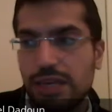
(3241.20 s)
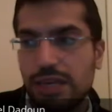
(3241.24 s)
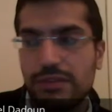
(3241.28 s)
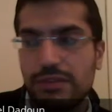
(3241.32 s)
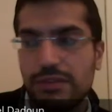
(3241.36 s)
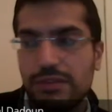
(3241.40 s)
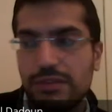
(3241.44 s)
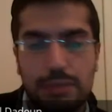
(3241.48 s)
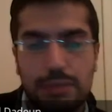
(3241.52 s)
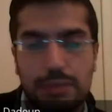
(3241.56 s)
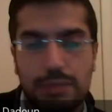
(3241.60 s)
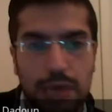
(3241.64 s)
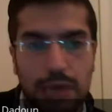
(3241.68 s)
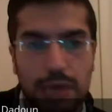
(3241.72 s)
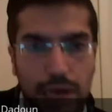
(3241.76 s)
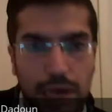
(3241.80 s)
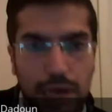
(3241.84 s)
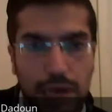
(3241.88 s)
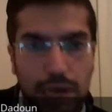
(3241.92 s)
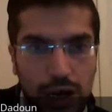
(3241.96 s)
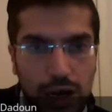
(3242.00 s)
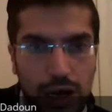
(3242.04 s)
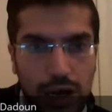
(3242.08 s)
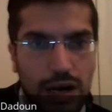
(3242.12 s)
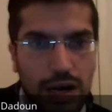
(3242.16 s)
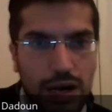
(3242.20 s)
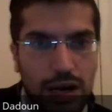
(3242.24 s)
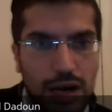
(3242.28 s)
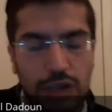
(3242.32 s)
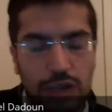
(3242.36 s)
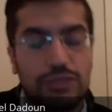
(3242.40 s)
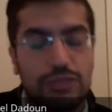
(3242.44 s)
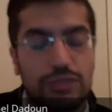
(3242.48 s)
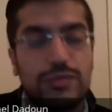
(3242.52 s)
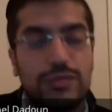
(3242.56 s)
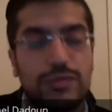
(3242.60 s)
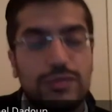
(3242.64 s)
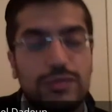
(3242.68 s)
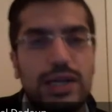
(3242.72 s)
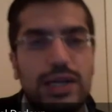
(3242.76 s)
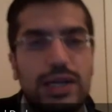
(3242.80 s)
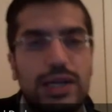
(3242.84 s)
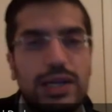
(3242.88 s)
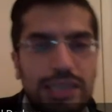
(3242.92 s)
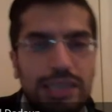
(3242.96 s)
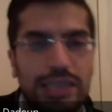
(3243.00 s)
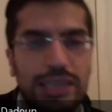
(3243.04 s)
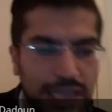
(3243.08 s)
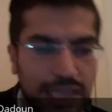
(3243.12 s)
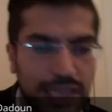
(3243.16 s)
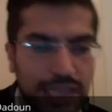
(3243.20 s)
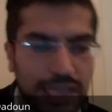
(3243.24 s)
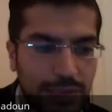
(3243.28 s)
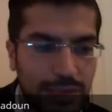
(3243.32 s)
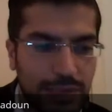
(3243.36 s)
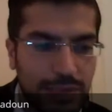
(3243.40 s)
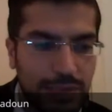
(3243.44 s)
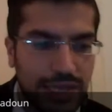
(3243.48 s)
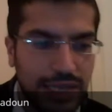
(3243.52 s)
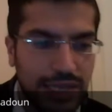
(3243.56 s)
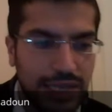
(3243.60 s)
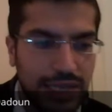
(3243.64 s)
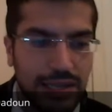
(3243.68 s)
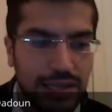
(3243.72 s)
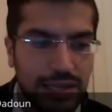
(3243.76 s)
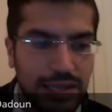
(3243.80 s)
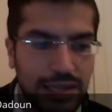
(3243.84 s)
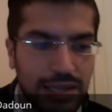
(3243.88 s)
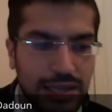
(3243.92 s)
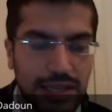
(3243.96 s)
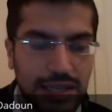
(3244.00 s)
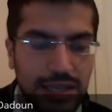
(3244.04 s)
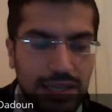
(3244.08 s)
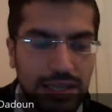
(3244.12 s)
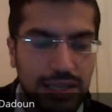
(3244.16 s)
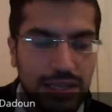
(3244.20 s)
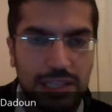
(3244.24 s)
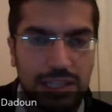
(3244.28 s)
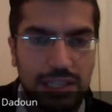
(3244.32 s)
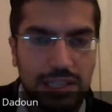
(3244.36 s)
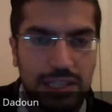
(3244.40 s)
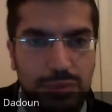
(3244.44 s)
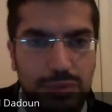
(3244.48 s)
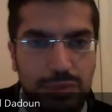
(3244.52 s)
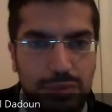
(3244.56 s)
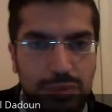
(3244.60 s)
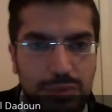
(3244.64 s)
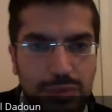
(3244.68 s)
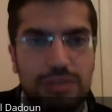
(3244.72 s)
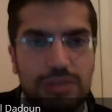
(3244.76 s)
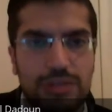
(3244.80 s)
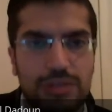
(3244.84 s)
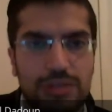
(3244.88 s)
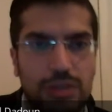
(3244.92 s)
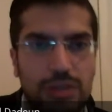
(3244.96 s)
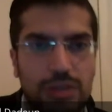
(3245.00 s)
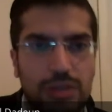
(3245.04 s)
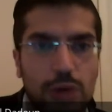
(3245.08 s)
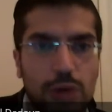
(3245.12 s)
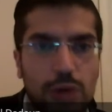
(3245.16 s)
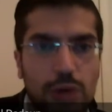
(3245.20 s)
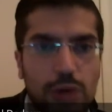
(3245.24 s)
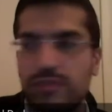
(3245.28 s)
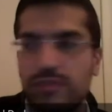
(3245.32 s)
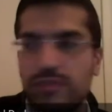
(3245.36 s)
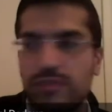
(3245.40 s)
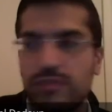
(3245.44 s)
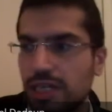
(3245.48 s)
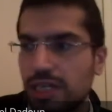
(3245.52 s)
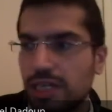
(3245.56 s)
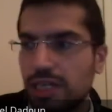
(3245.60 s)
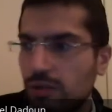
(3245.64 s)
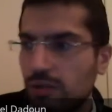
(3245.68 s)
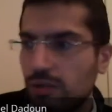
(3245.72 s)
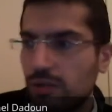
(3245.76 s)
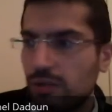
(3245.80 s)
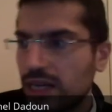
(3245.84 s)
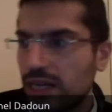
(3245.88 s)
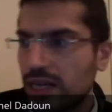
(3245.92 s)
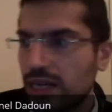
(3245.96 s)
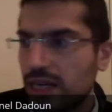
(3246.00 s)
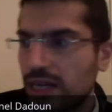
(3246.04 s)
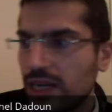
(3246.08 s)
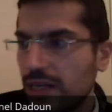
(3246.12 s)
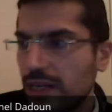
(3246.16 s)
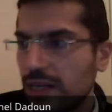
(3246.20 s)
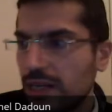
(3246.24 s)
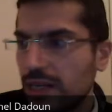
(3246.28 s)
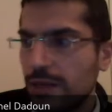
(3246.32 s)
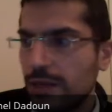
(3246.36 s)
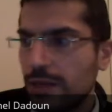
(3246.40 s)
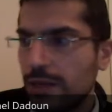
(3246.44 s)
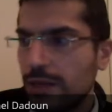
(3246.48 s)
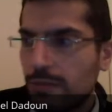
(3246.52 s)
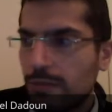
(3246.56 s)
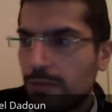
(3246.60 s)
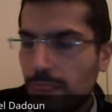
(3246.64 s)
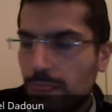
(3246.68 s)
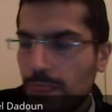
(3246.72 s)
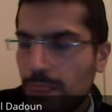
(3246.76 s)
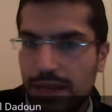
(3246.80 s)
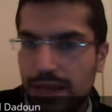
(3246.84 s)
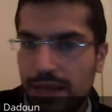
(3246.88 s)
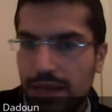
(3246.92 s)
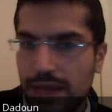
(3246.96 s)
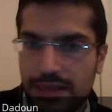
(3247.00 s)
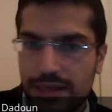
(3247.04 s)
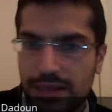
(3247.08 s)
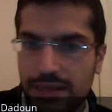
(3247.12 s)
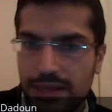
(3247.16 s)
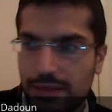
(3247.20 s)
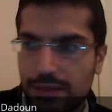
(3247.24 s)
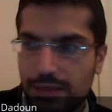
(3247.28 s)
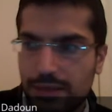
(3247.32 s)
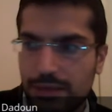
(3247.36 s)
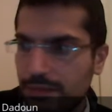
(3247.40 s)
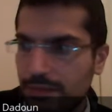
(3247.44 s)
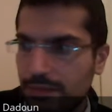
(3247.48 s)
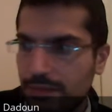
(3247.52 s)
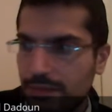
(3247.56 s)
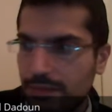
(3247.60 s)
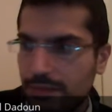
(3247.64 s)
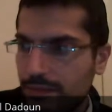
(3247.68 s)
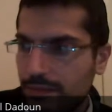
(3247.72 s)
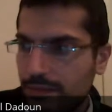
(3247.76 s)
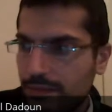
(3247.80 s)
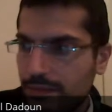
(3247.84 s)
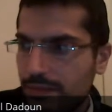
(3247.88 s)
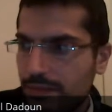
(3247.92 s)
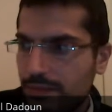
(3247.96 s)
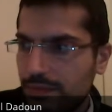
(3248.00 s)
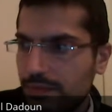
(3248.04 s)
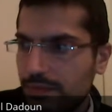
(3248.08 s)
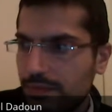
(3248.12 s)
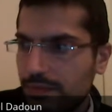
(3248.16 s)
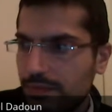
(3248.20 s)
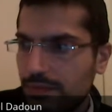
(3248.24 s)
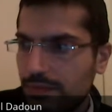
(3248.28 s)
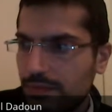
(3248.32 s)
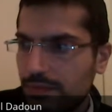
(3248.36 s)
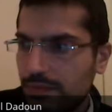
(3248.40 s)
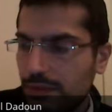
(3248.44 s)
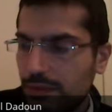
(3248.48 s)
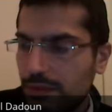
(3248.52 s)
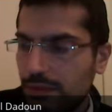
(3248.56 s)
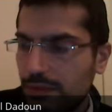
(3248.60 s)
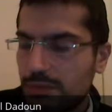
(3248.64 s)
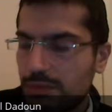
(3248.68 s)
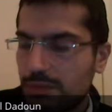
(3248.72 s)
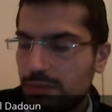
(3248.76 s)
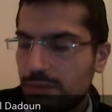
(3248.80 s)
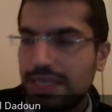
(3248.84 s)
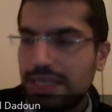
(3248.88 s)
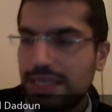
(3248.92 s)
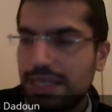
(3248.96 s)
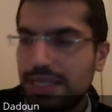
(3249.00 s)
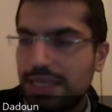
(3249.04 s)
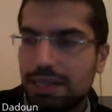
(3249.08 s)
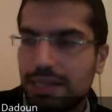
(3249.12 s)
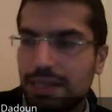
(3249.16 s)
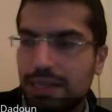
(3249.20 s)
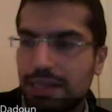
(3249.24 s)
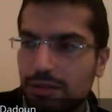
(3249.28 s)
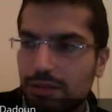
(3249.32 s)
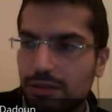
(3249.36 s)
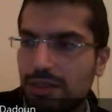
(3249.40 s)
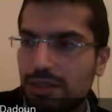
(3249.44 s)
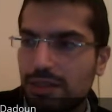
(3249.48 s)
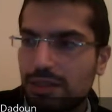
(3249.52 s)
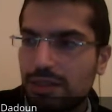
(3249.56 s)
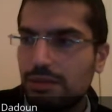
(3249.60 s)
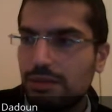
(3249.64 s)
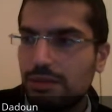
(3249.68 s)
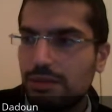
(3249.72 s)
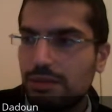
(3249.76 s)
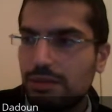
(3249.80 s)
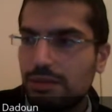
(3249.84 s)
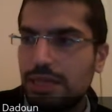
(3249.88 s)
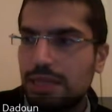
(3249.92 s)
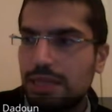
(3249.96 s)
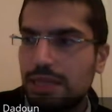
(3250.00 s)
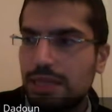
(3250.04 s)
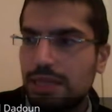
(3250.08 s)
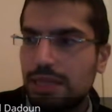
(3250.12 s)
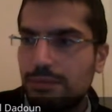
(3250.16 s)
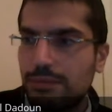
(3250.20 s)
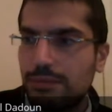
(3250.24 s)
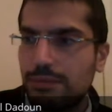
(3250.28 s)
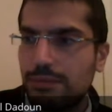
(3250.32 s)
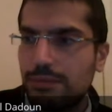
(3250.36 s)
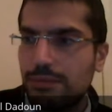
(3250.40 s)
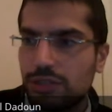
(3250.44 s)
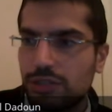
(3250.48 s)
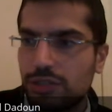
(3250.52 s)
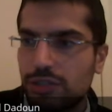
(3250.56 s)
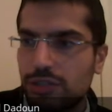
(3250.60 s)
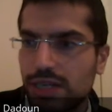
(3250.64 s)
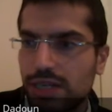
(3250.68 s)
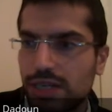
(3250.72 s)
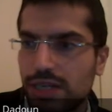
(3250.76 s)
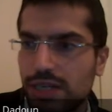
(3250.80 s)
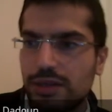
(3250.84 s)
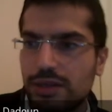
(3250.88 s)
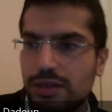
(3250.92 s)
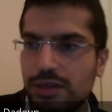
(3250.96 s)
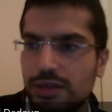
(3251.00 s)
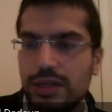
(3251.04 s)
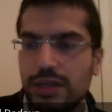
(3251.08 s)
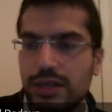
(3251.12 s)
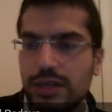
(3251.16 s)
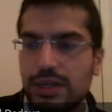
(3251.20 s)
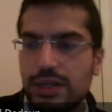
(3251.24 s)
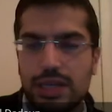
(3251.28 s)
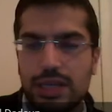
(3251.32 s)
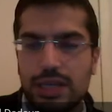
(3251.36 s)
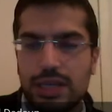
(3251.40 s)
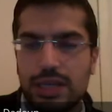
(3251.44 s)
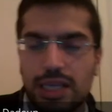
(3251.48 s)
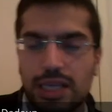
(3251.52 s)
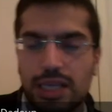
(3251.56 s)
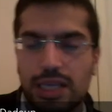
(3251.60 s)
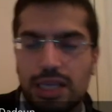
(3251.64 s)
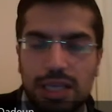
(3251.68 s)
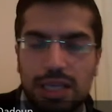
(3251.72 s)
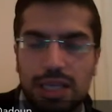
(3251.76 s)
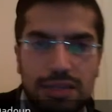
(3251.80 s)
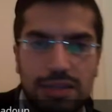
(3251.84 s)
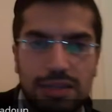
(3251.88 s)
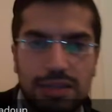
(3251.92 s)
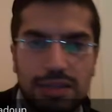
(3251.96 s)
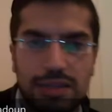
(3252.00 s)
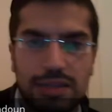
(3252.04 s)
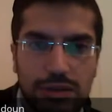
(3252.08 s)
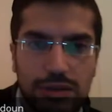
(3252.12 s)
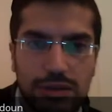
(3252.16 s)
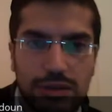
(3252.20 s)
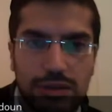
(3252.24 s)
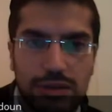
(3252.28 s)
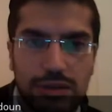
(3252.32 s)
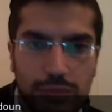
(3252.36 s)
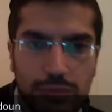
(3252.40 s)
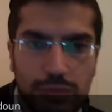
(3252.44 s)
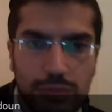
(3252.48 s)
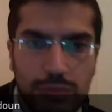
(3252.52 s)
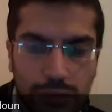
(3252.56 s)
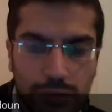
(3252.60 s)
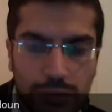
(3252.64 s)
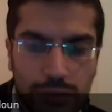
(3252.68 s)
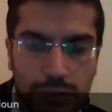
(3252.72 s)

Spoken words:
Yosef gave them a shavua to keep the spirits, the hope for the Geulah. And we explained that Moshe, he